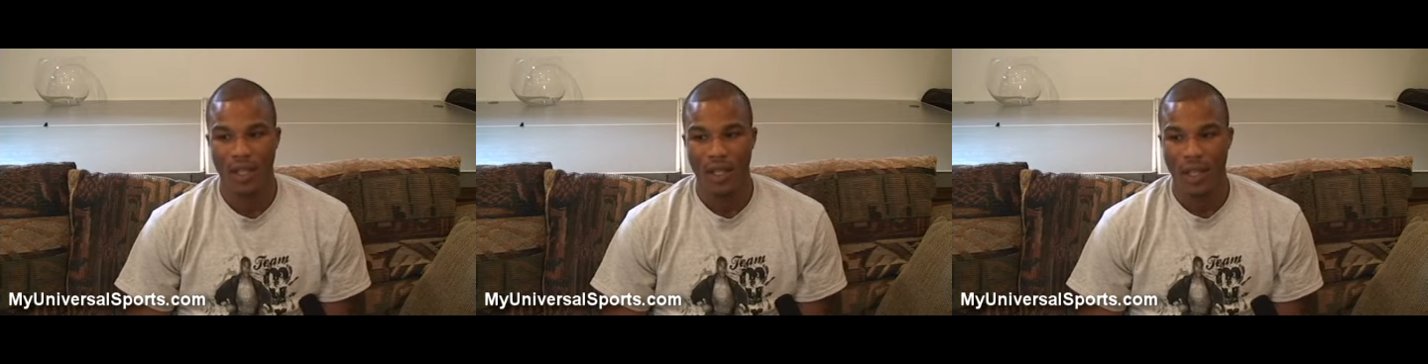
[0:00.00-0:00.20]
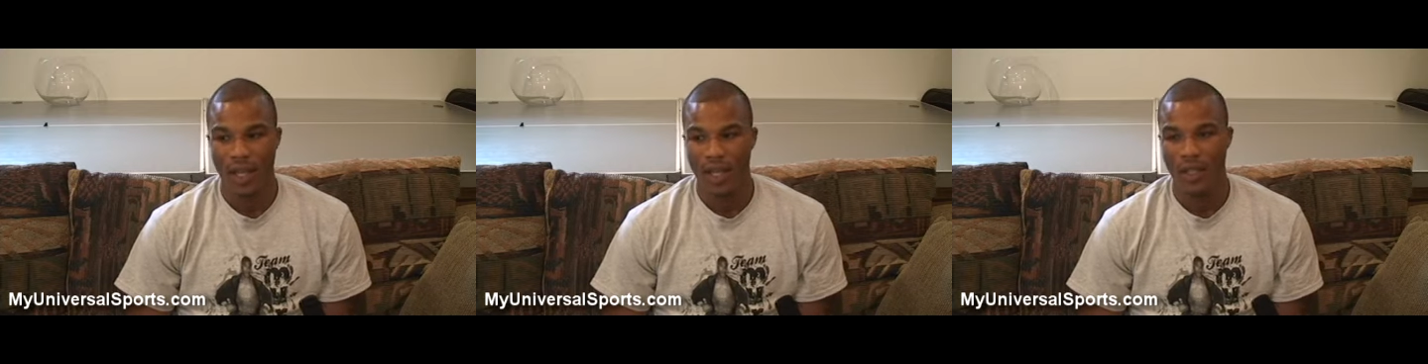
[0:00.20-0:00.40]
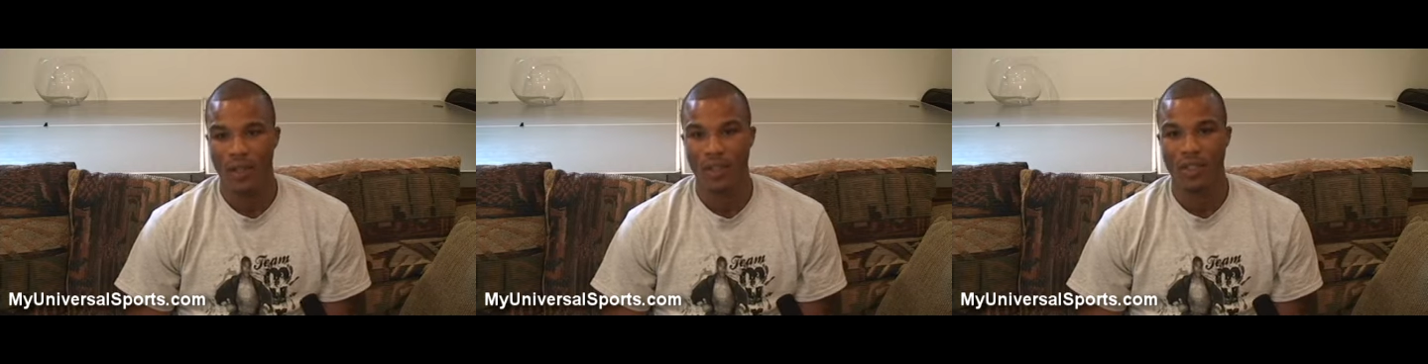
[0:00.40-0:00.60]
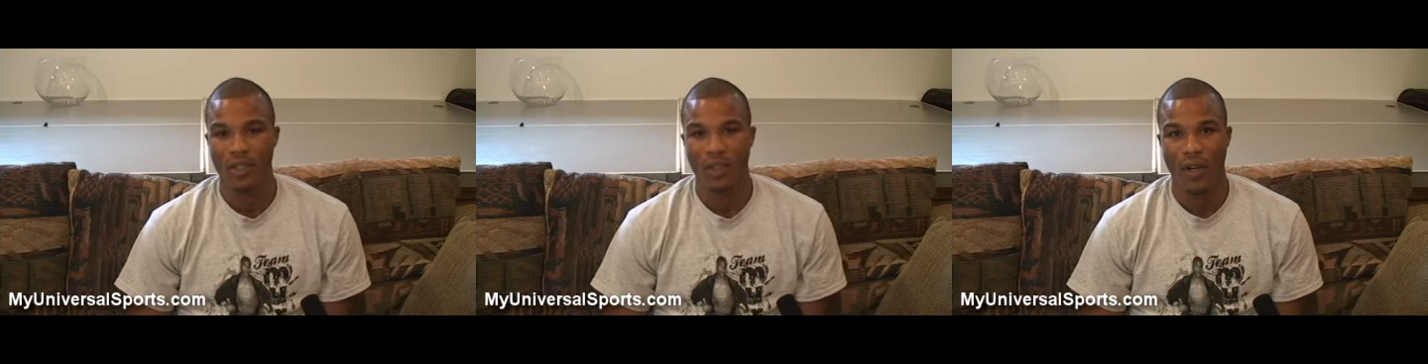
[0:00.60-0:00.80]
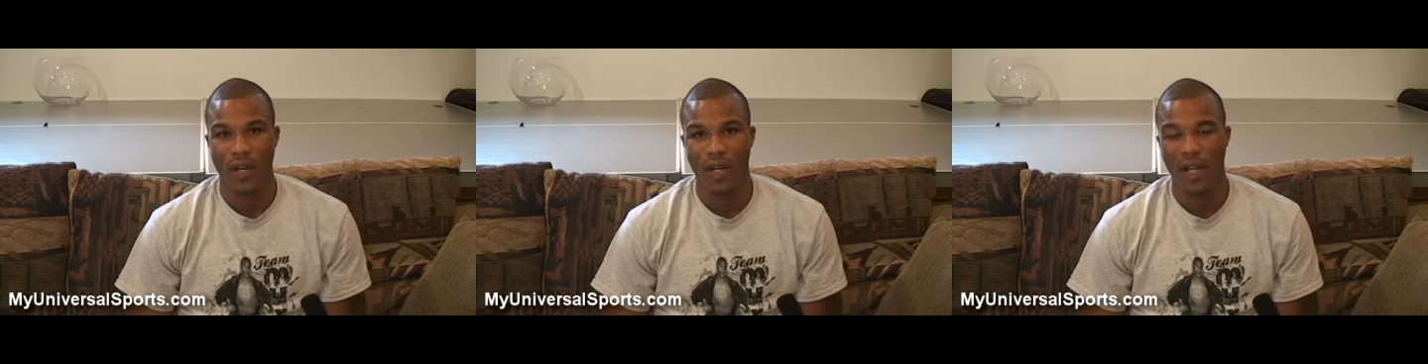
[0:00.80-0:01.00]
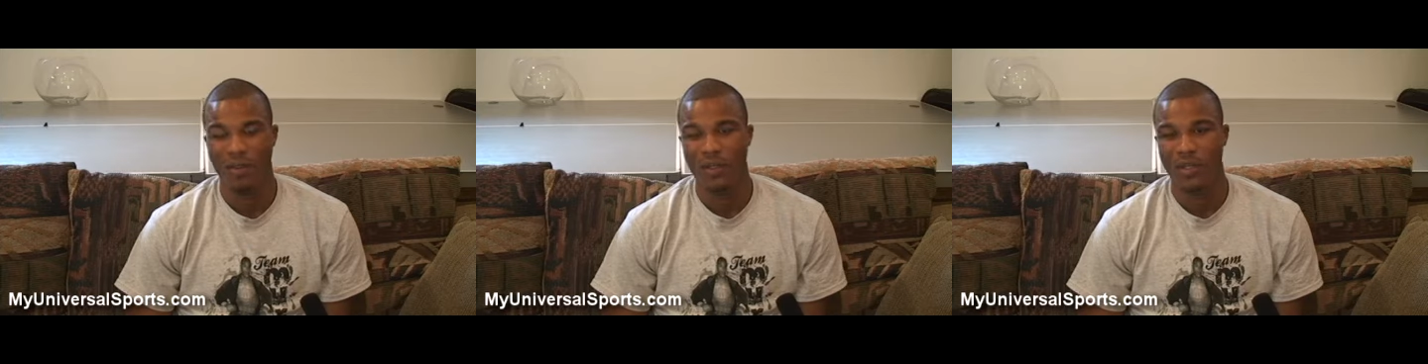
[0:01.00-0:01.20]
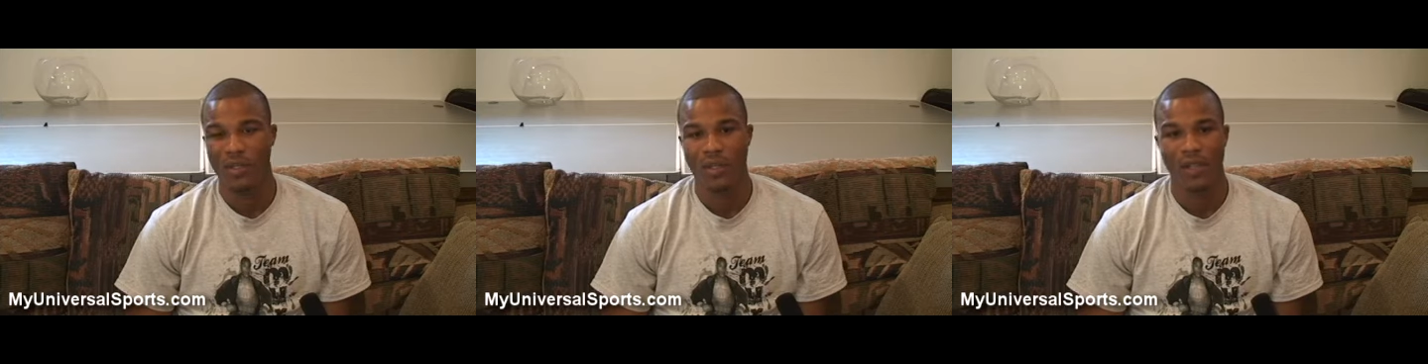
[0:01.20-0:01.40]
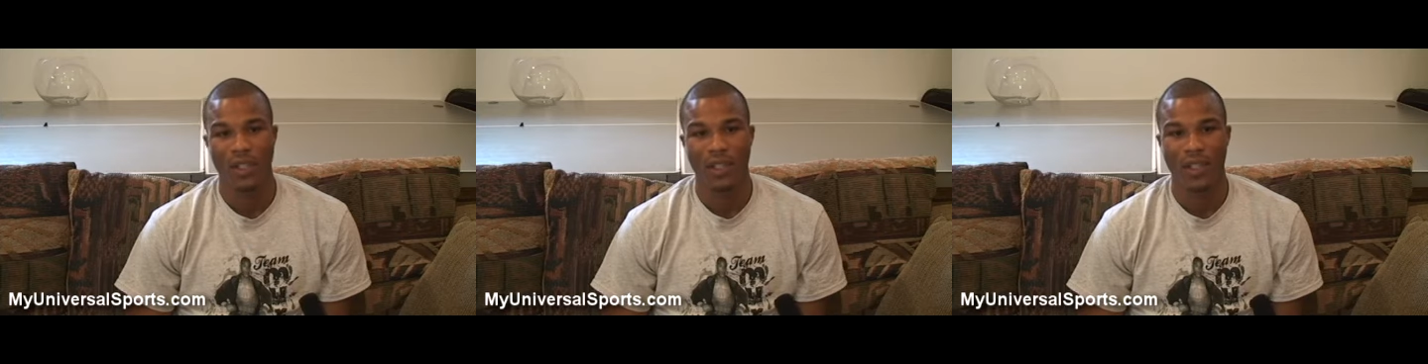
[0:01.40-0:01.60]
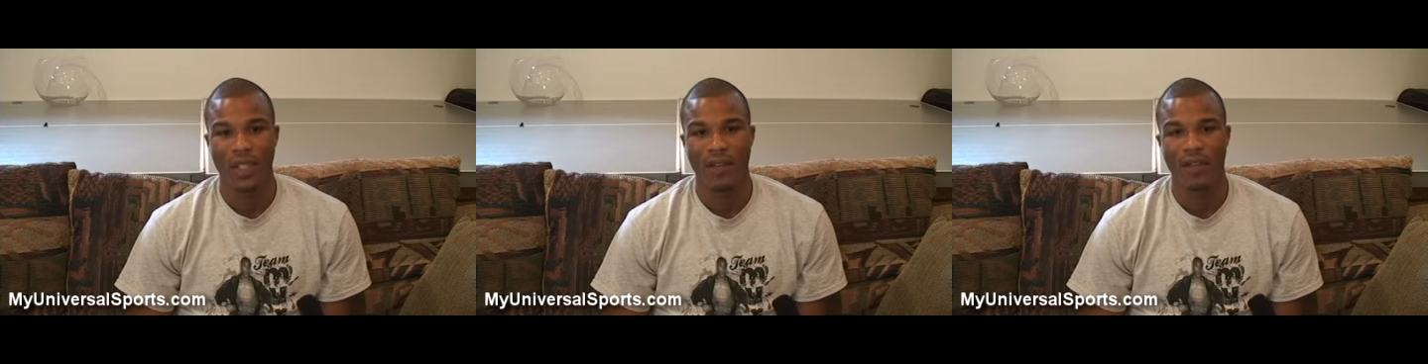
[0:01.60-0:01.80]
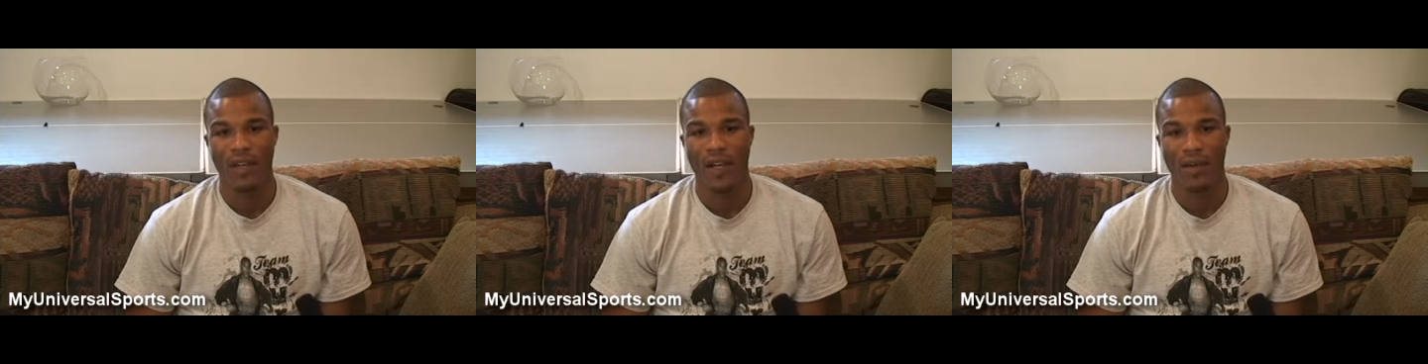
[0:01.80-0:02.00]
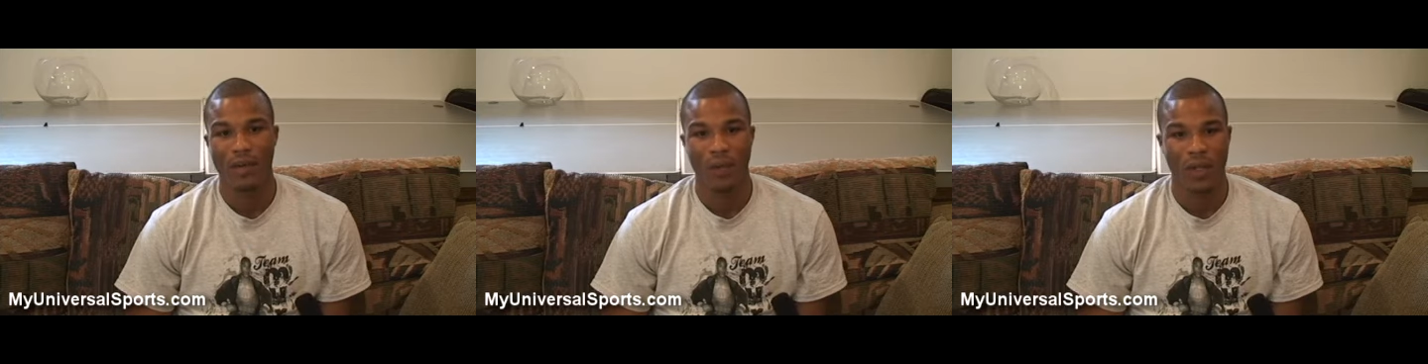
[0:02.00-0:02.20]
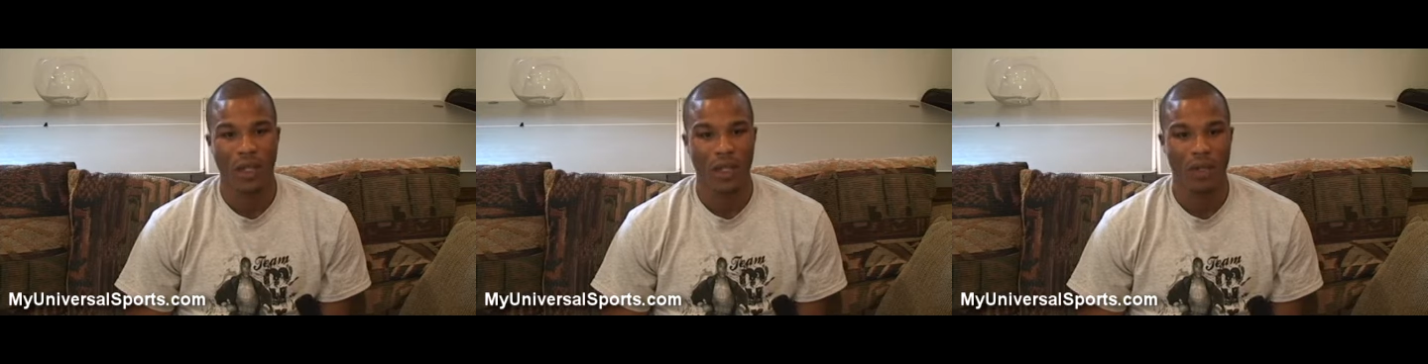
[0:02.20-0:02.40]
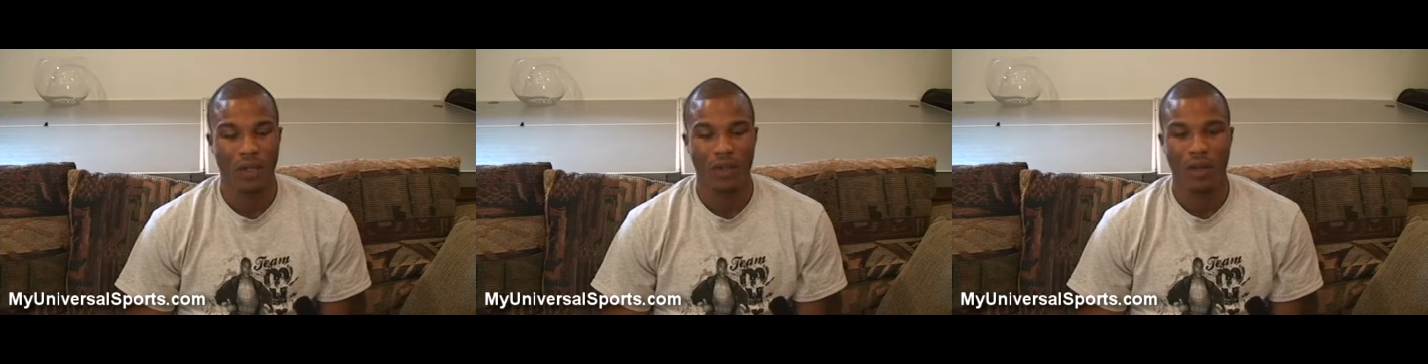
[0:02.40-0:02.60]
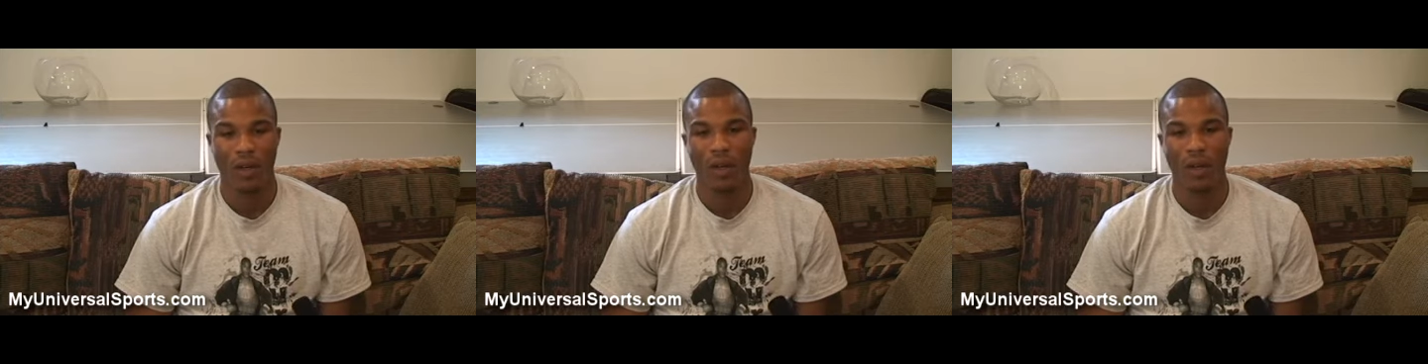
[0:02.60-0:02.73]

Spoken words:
and it was a great opportunity. Did very well,